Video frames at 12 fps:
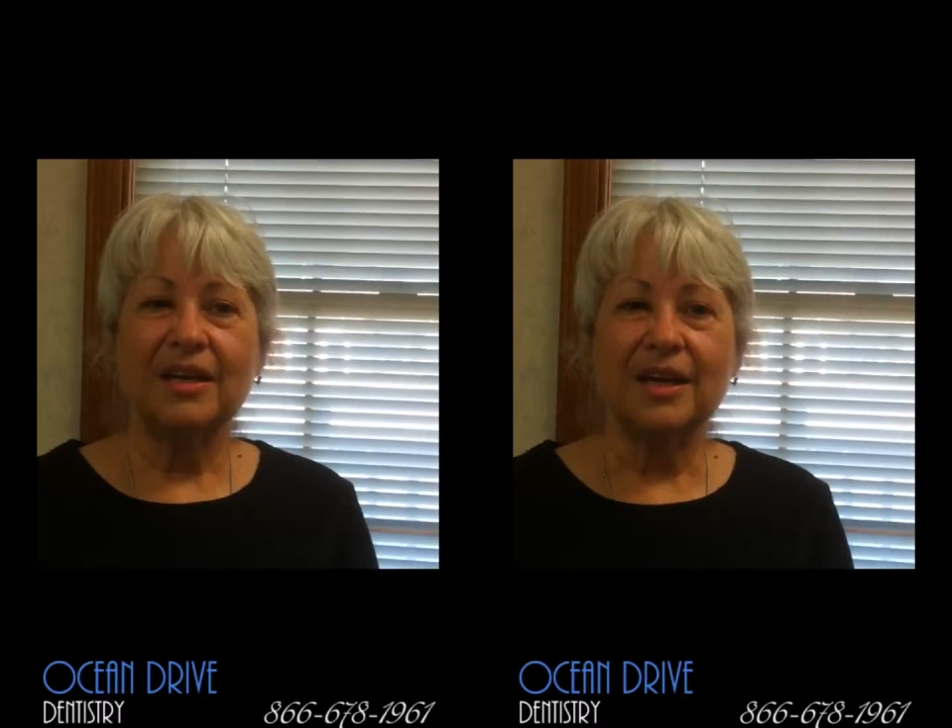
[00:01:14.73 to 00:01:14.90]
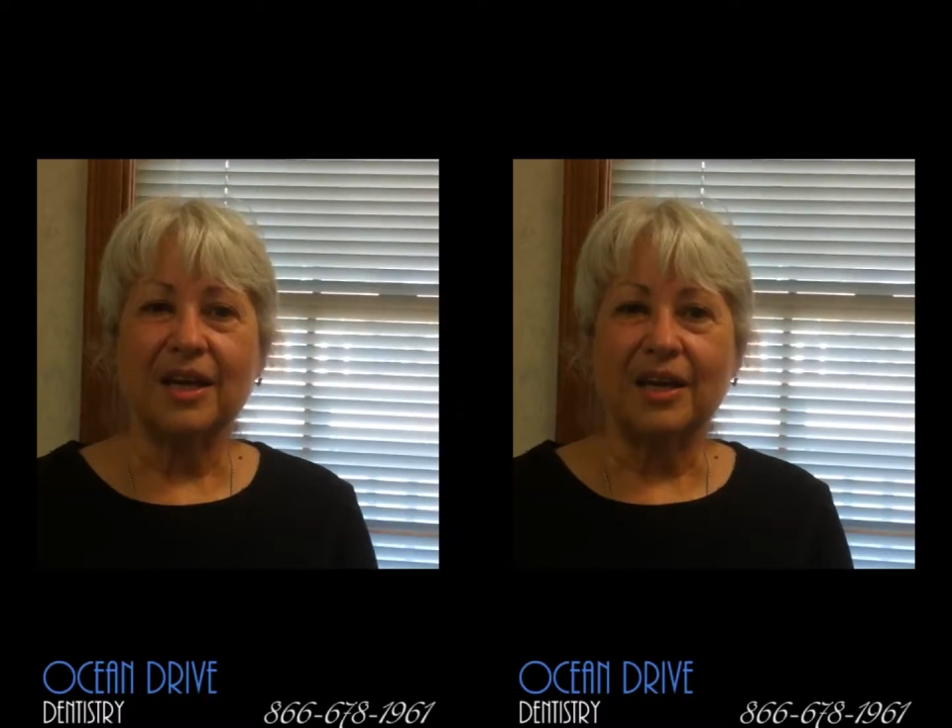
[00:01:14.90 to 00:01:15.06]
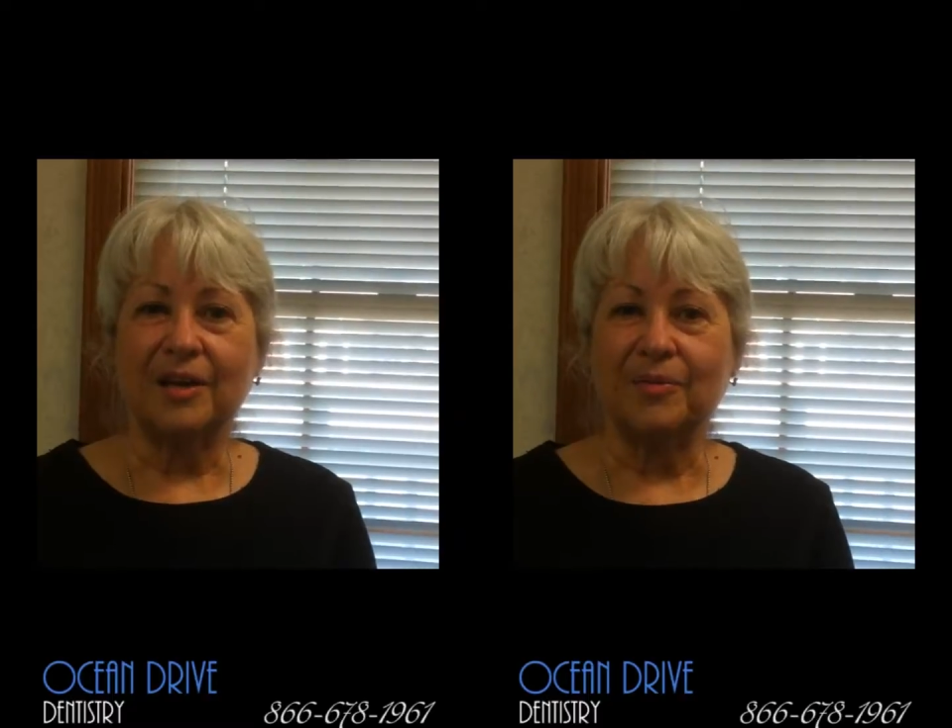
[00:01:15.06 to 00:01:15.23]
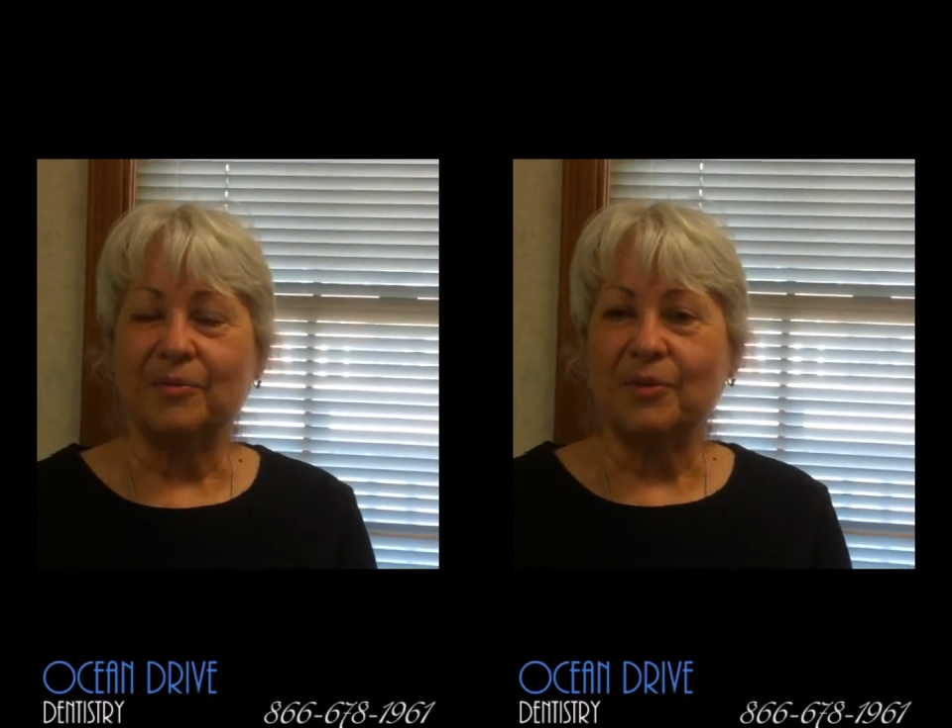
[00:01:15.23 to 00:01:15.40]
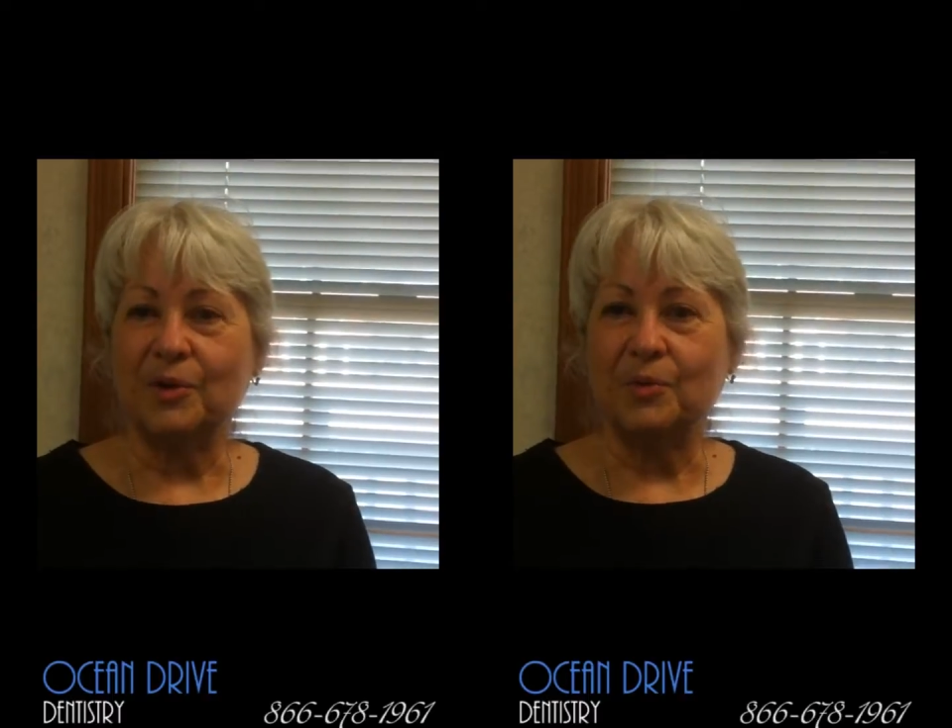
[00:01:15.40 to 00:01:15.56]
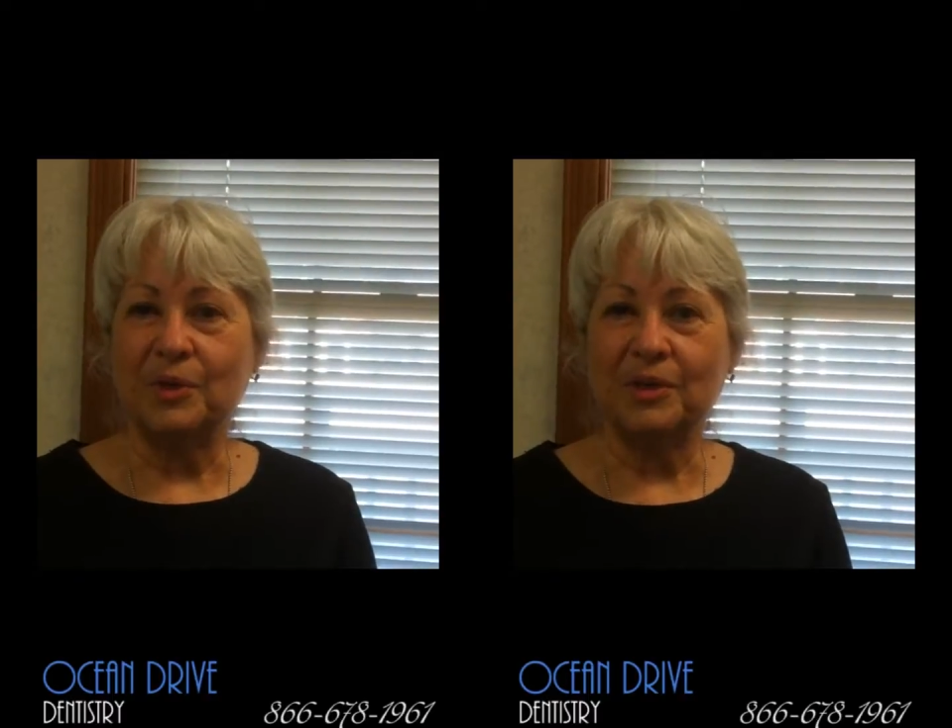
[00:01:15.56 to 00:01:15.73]
Um,
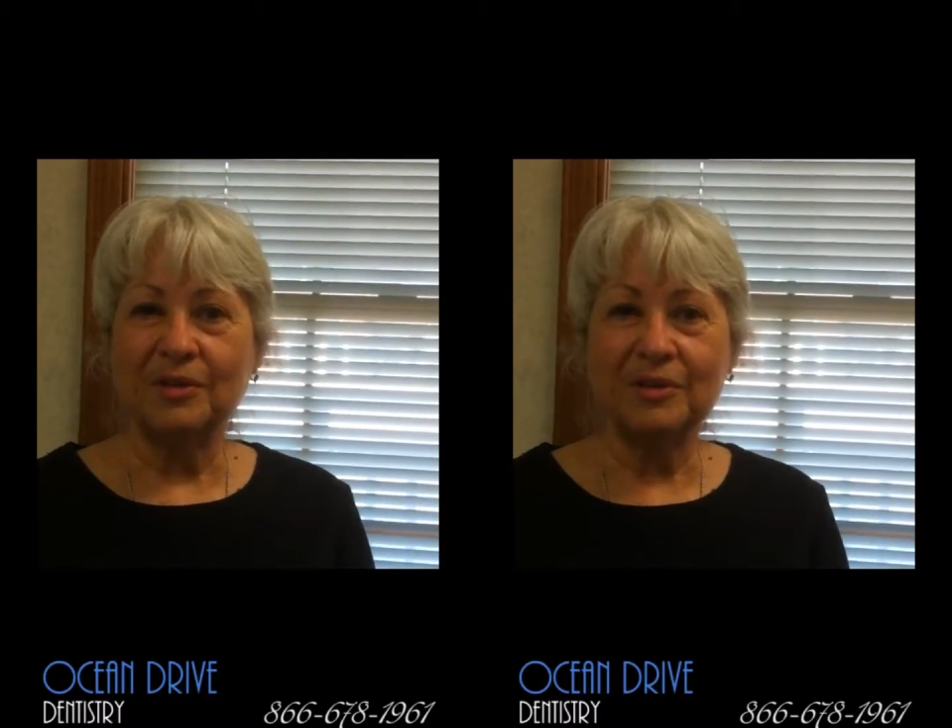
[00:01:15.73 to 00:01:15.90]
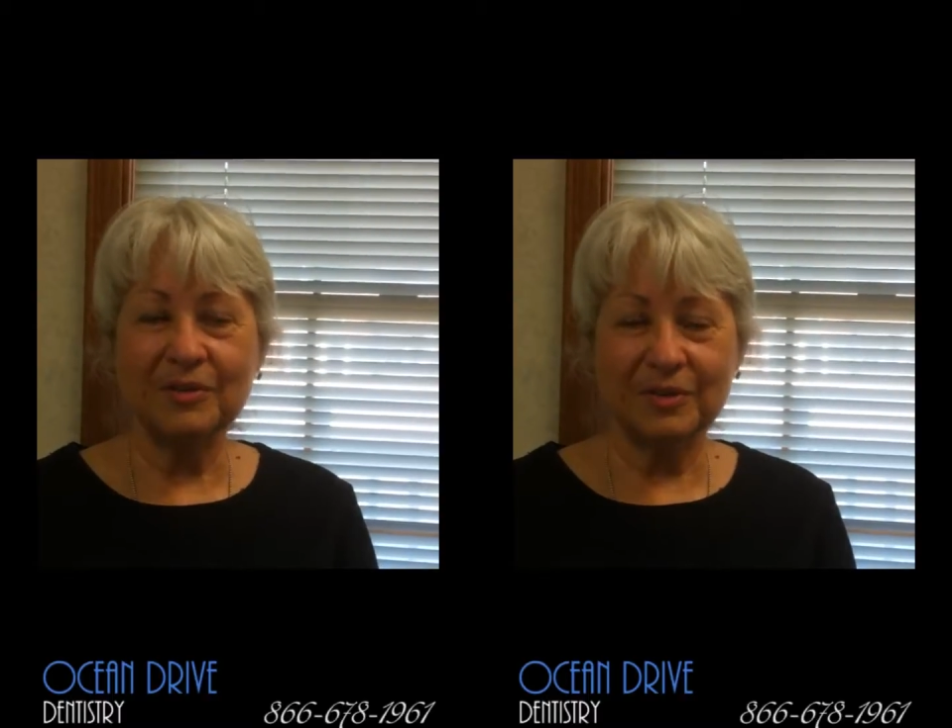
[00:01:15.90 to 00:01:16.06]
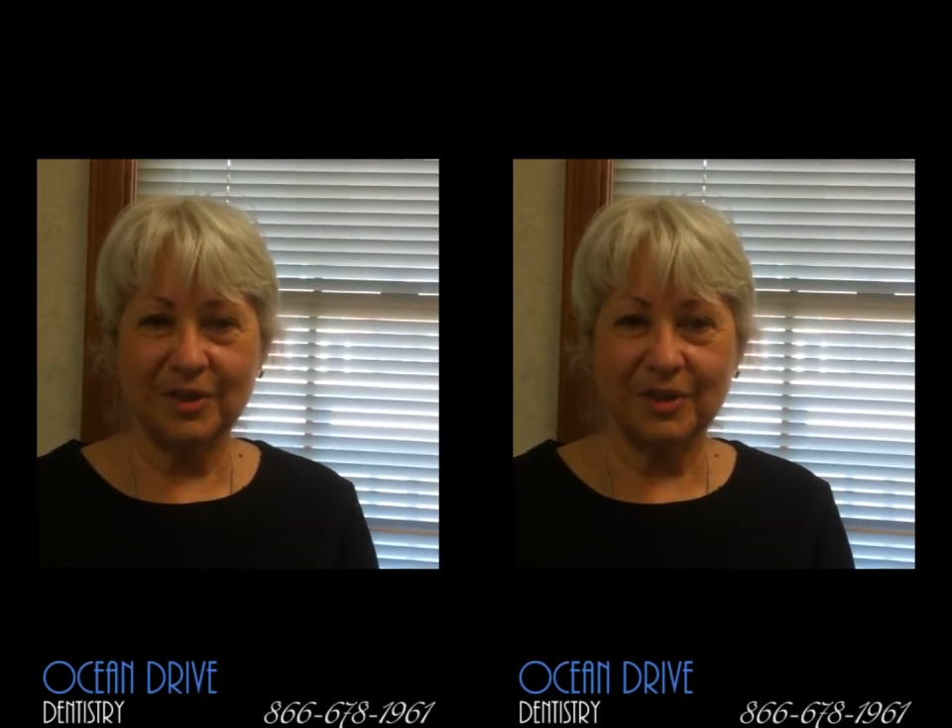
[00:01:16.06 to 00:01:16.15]
I will,